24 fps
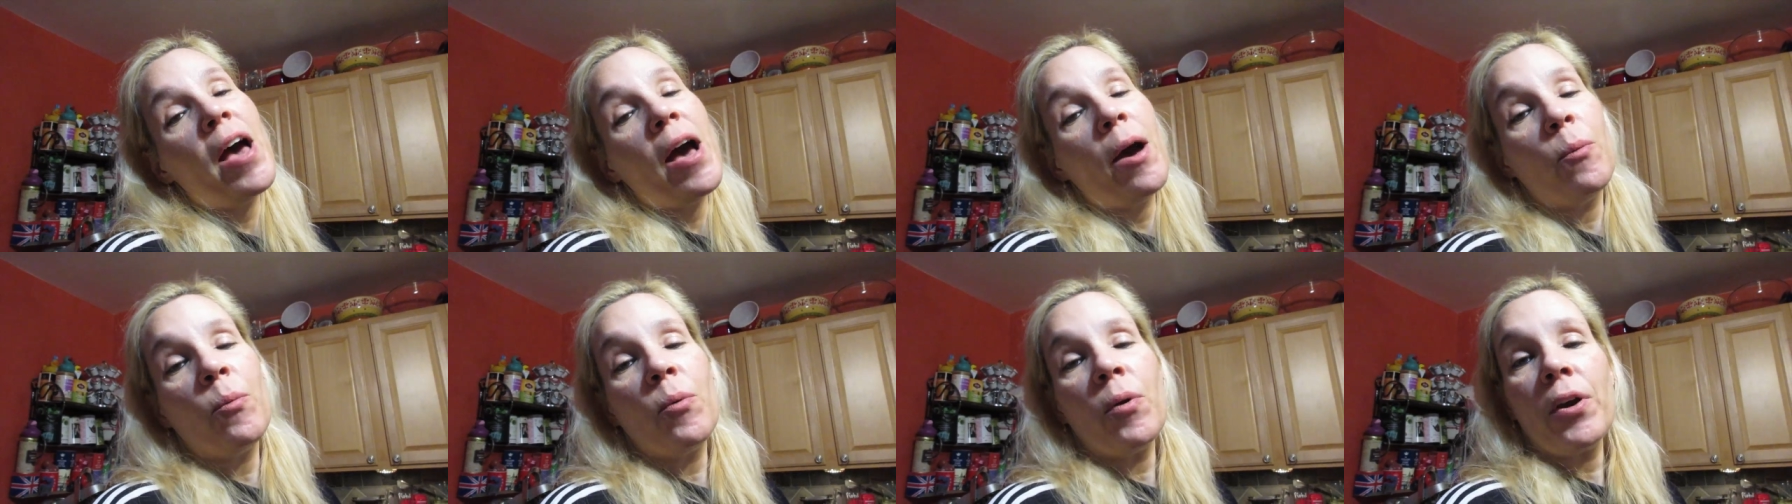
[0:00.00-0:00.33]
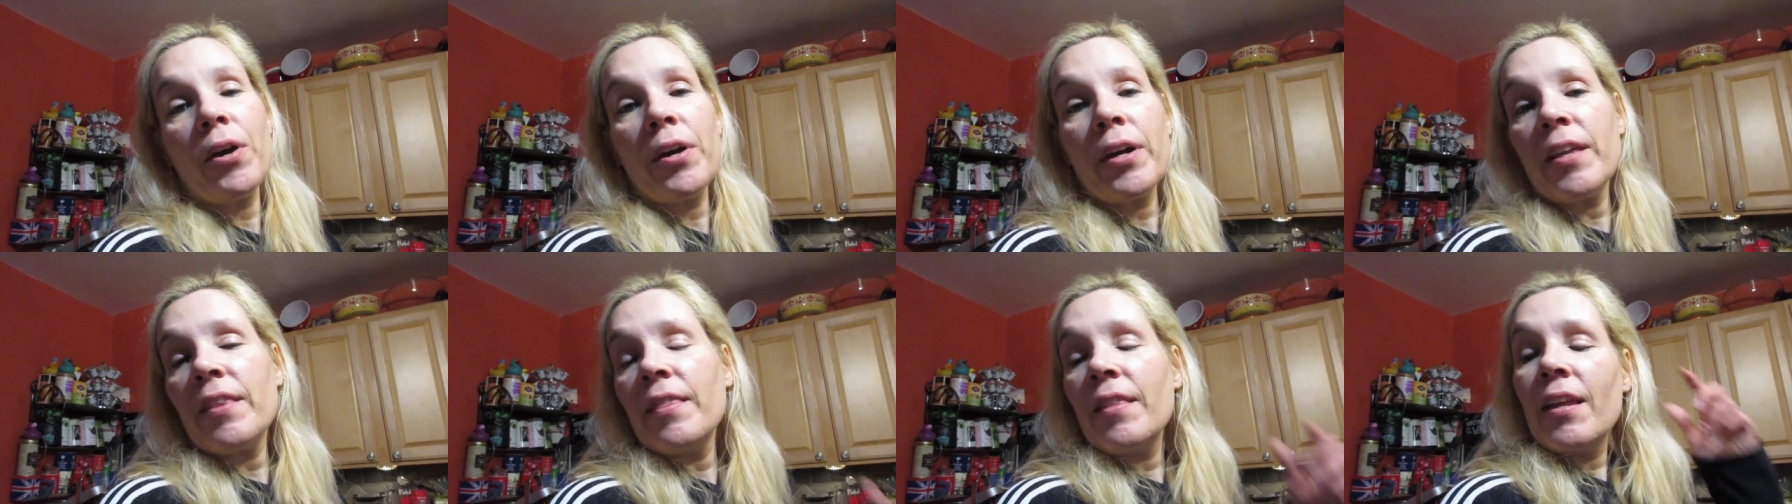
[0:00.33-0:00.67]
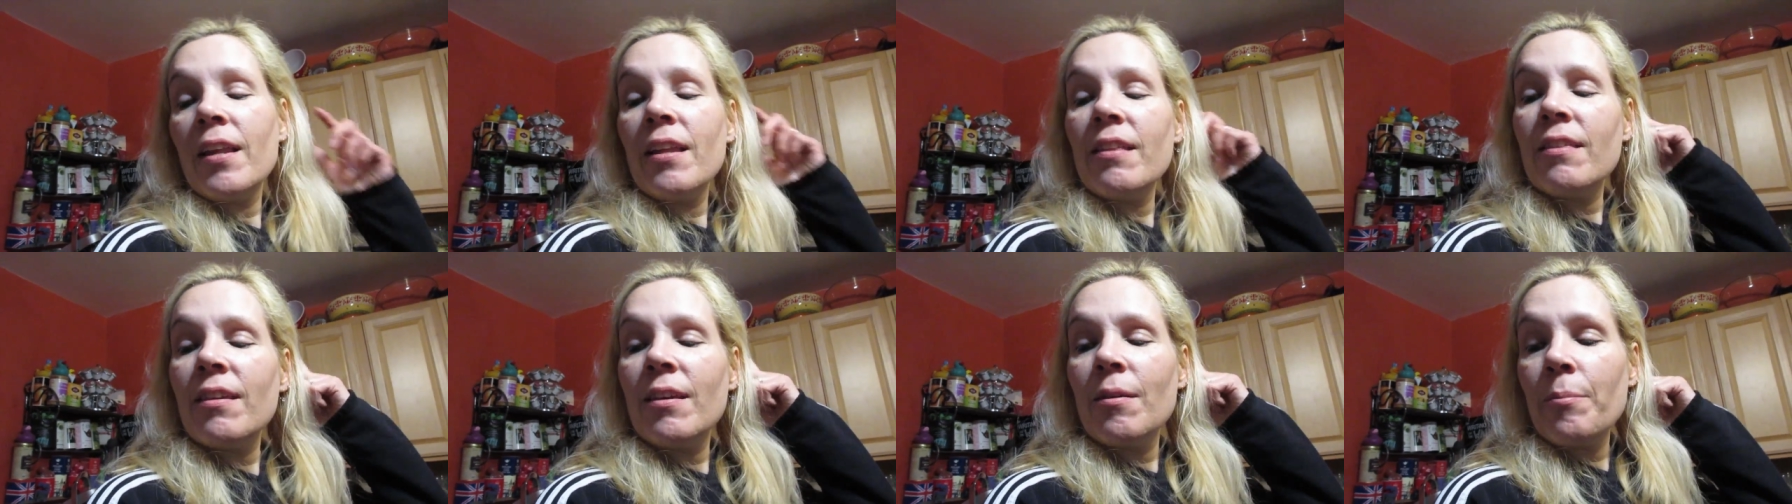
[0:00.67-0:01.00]
that work. And then
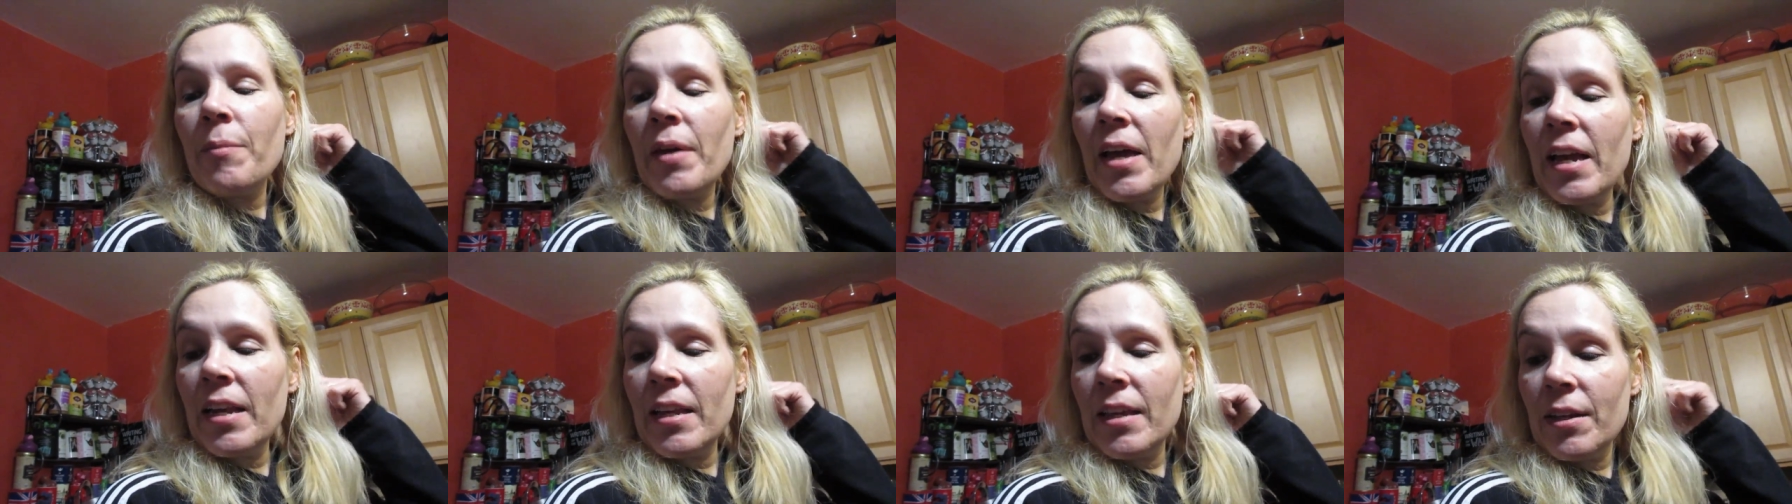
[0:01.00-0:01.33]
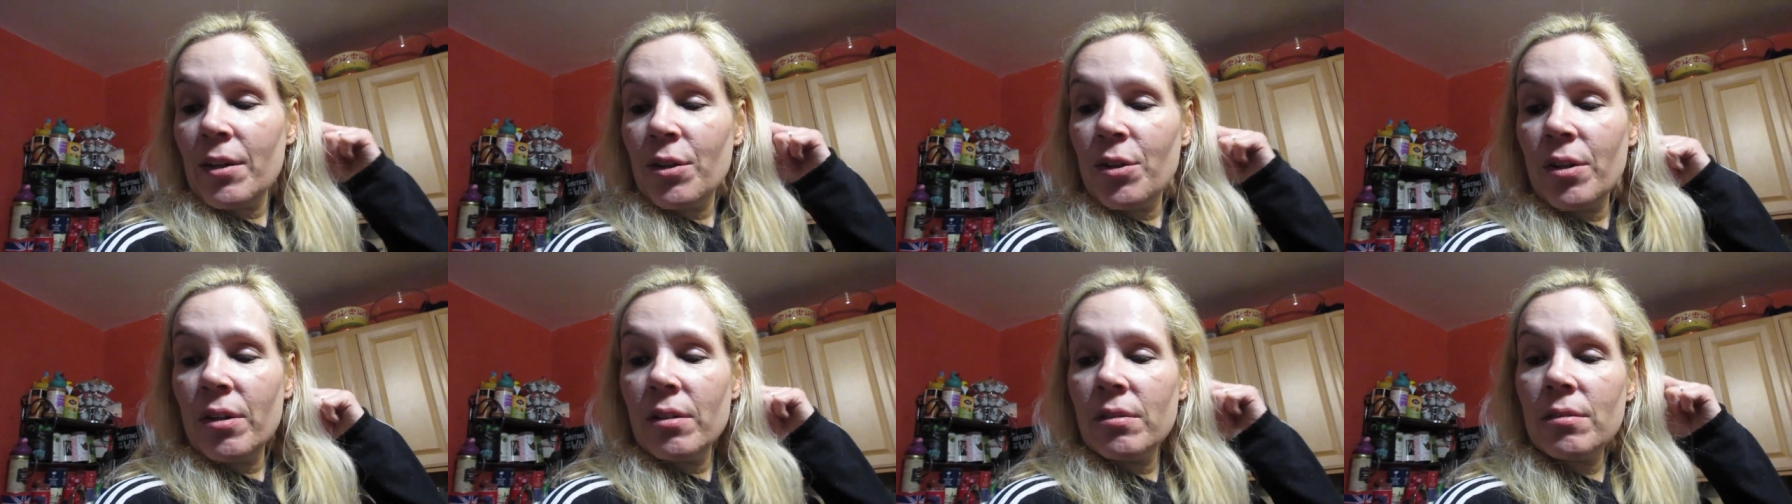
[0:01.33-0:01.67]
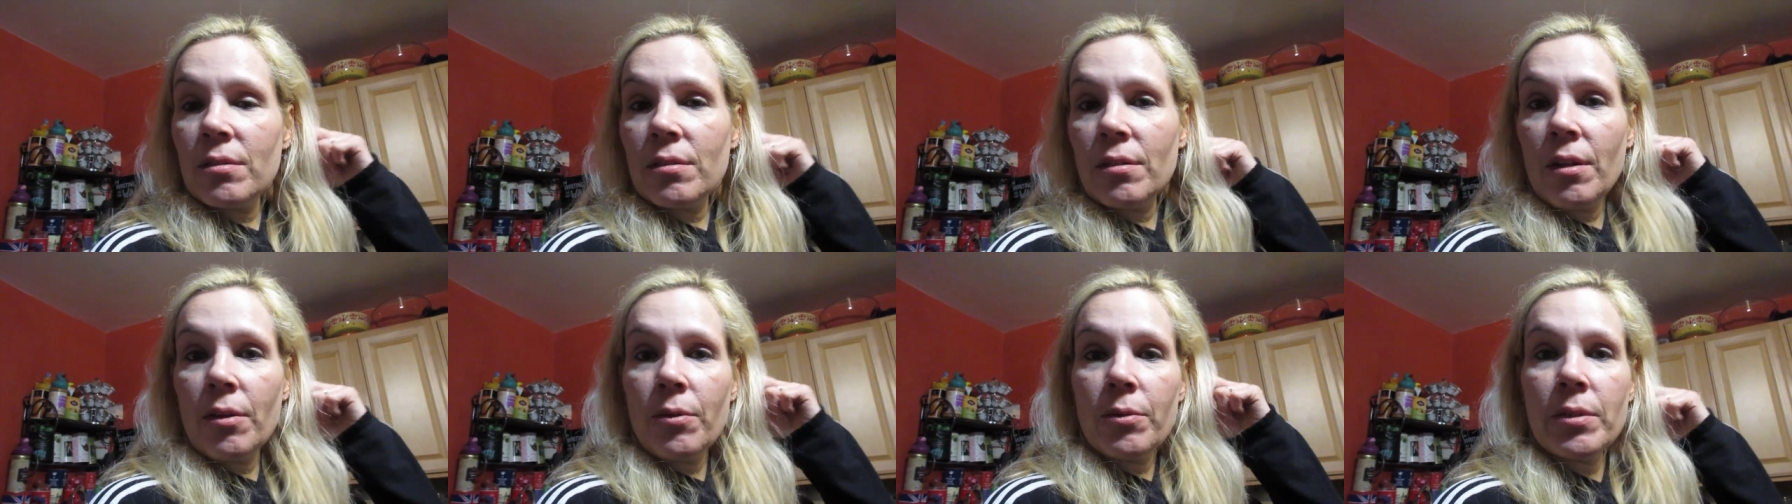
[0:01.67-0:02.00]
I think Maddie and Chris
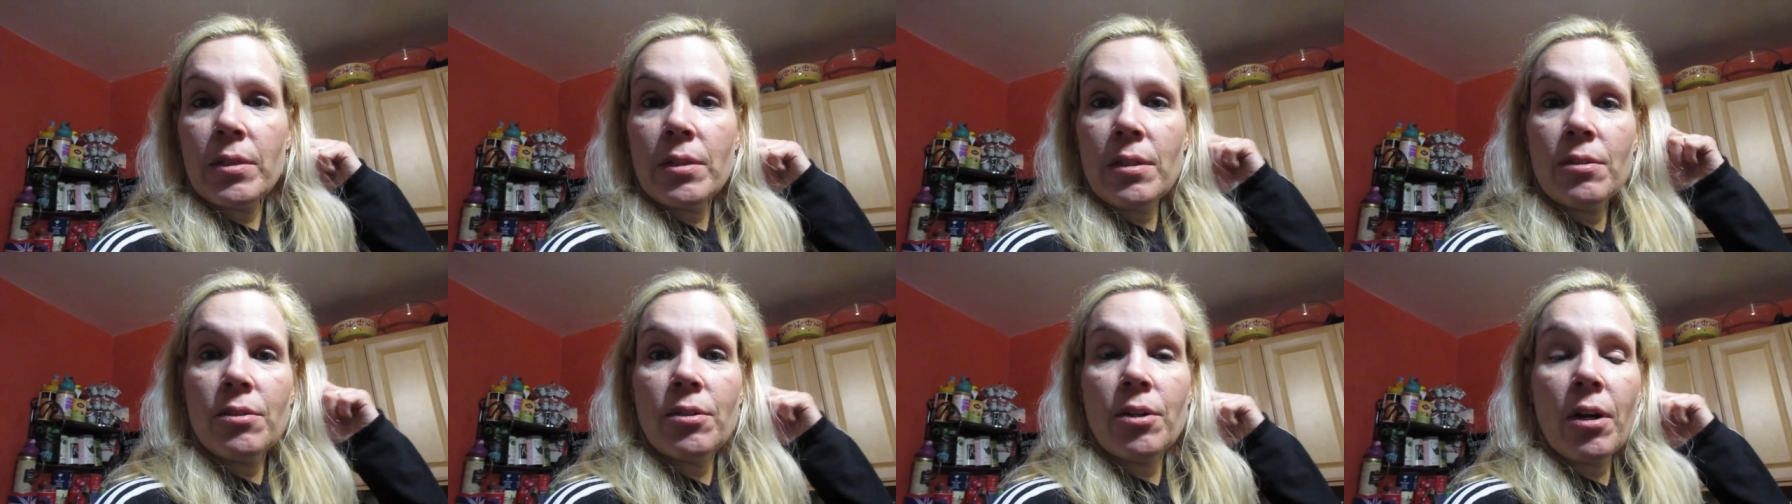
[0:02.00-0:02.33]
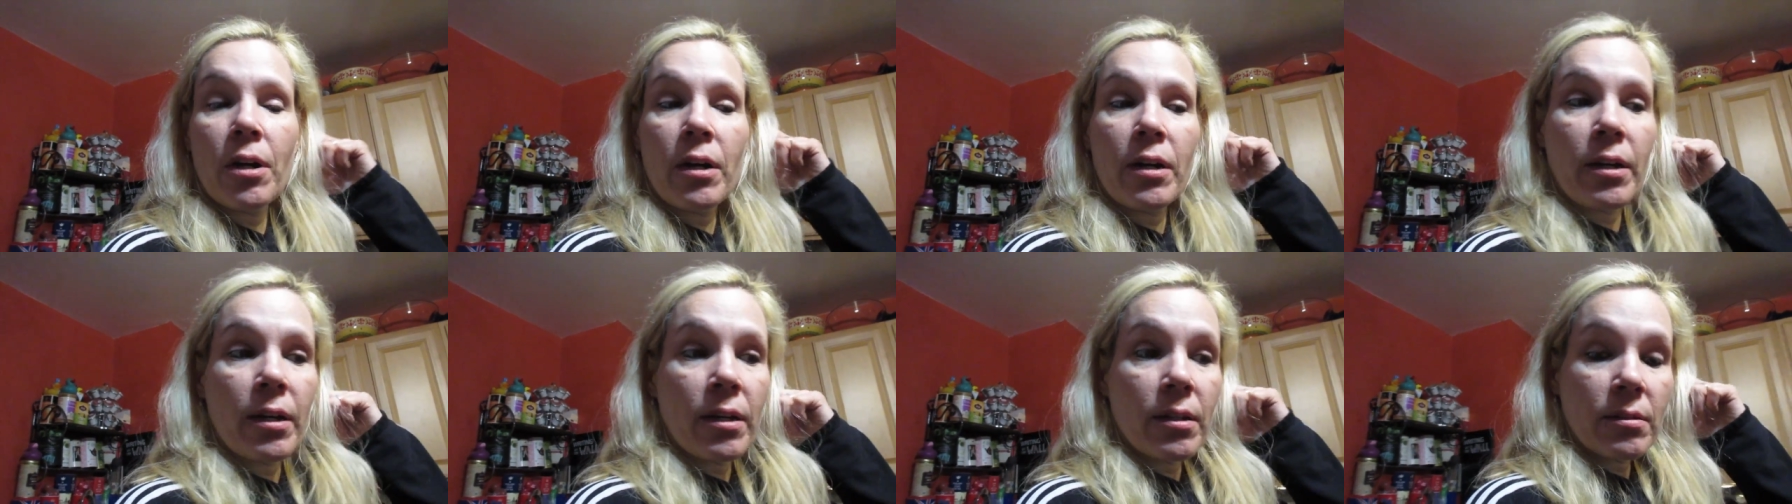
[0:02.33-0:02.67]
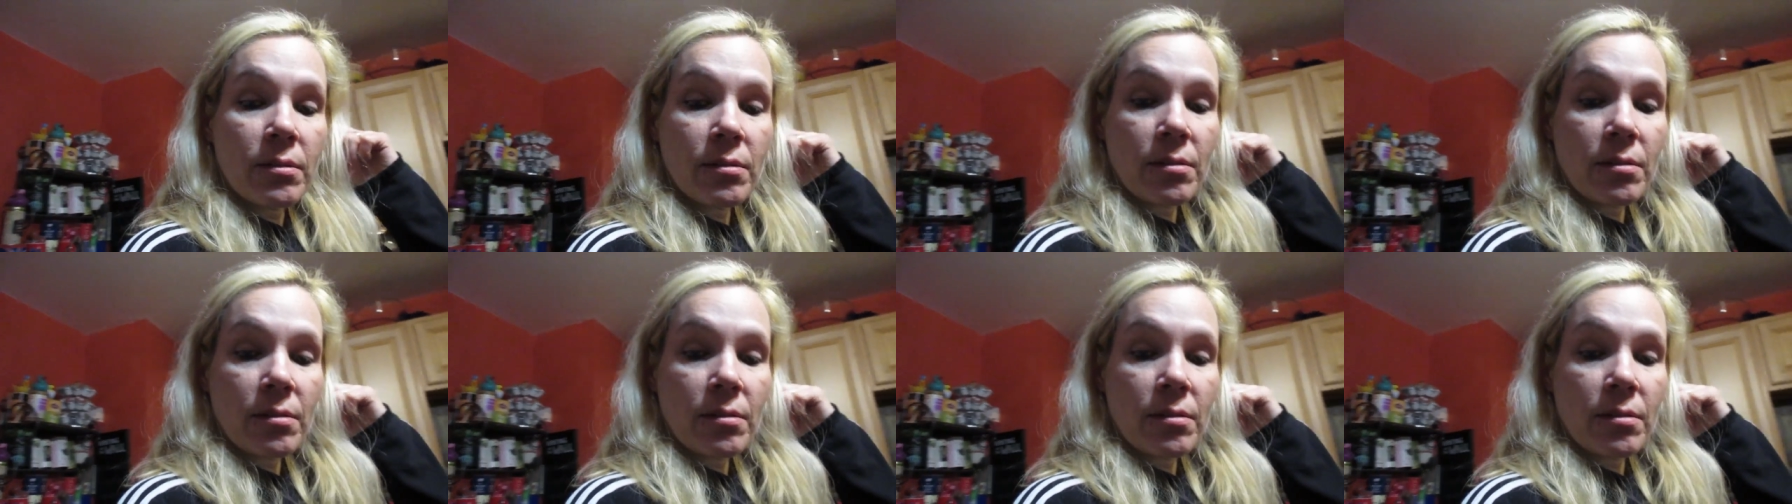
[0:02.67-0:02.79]
are going to Target.